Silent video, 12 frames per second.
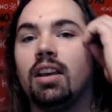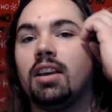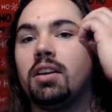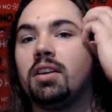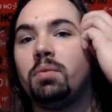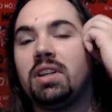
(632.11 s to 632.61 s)

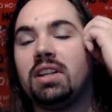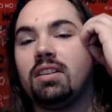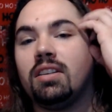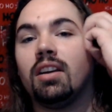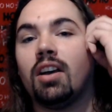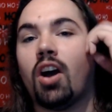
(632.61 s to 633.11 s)
It would,
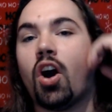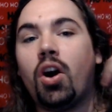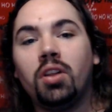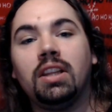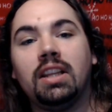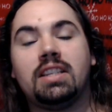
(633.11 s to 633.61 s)

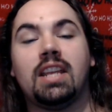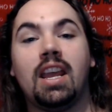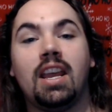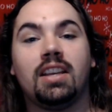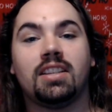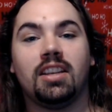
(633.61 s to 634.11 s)
all it
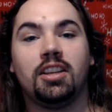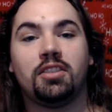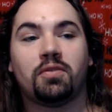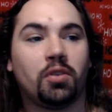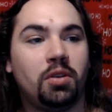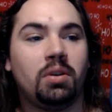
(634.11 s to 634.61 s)
takes is
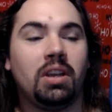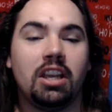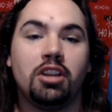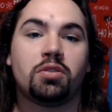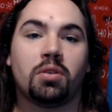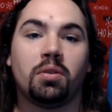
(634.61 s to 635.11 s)
for you to
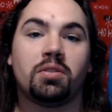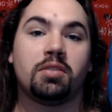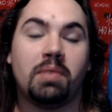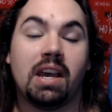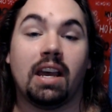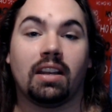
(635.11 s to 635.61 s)

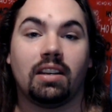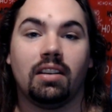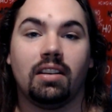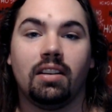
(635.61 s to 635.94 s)
introspect